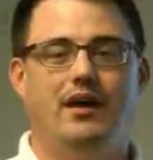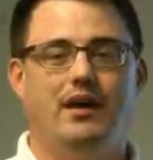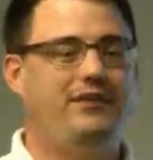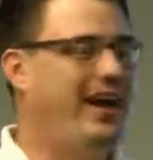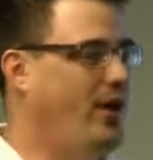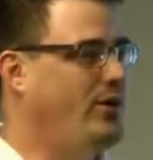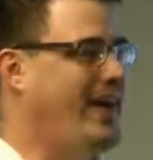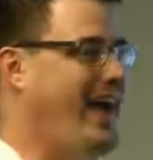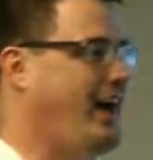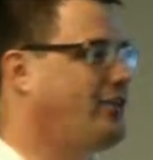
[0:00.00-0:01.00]
If I own a
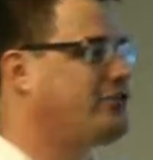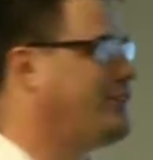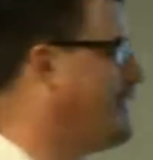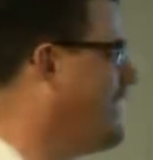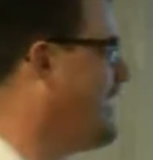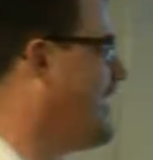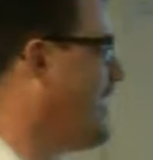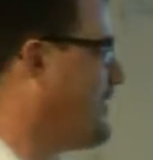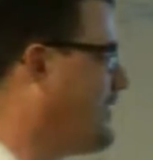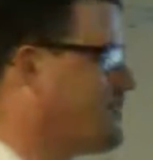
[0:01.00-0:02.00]
house,
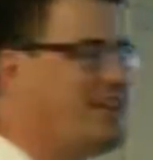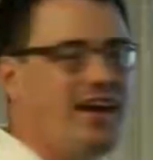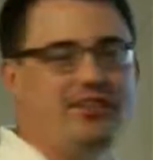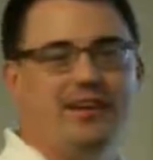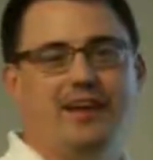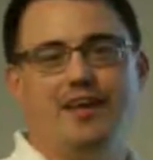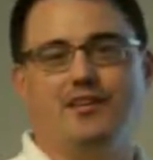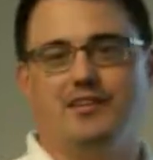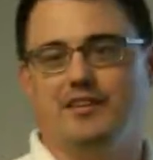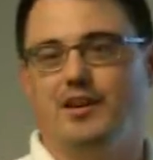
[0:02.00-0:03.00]
there's nothing other
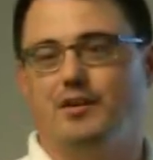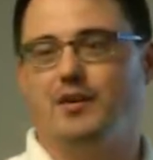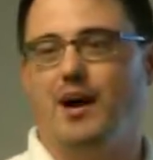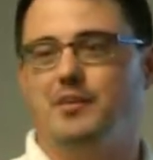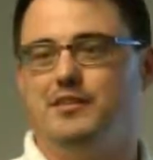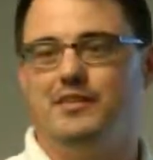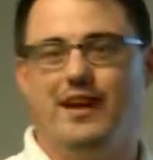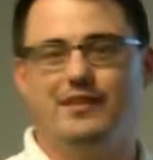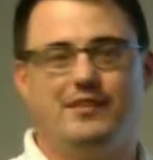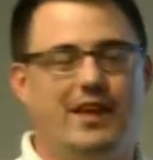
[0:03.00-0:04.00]
than common
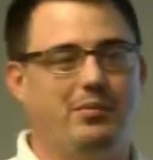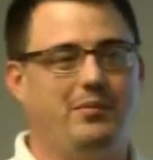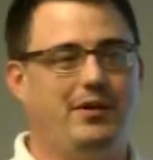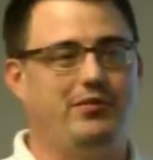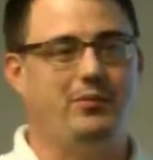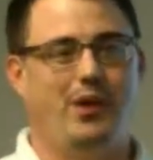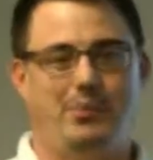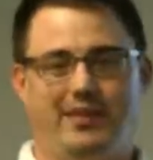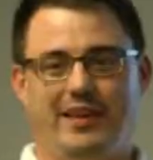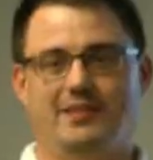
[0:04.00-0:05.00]
sense keeping me from
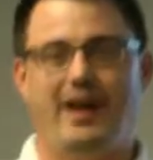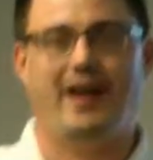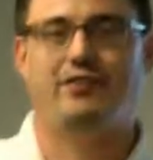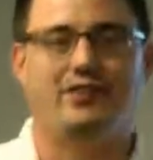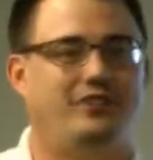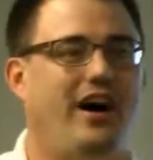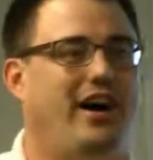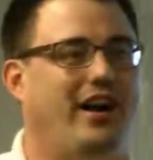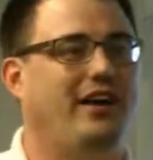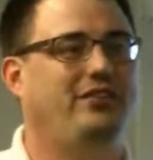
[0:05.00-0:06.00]
ripping the entire
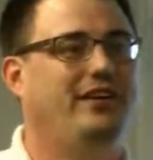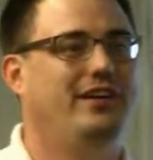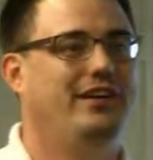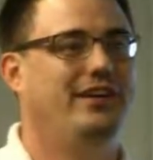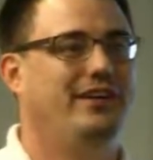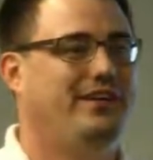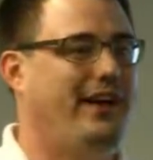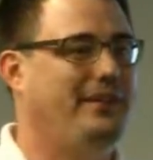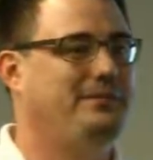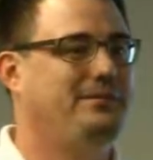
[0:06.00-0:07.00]
facade off,
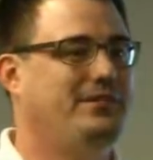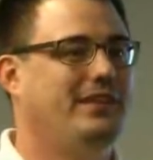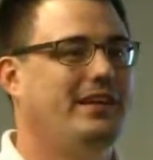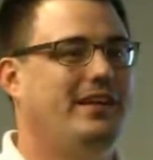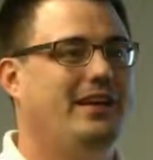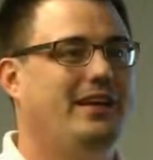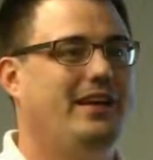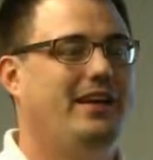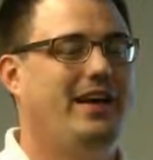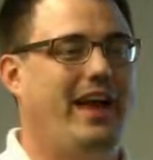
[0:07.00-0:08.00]
right?
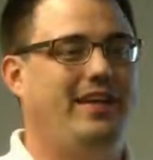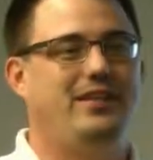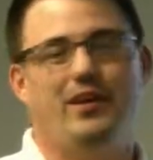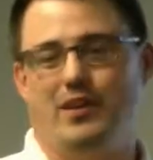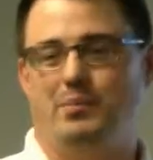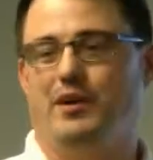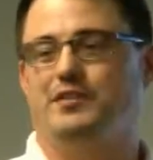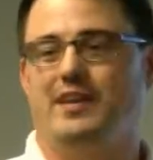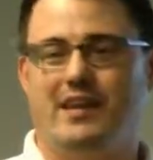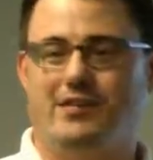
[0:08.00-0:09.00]
And the only
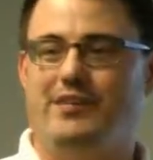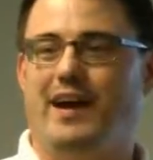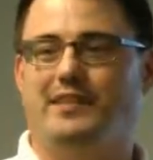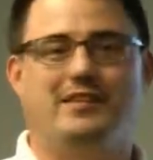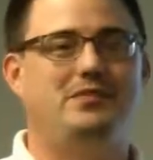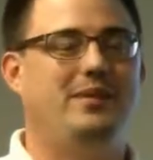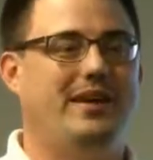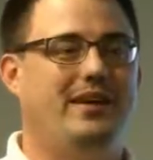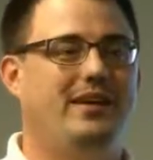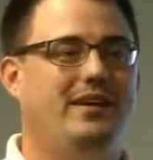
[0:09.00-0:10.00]
person that it affects is me.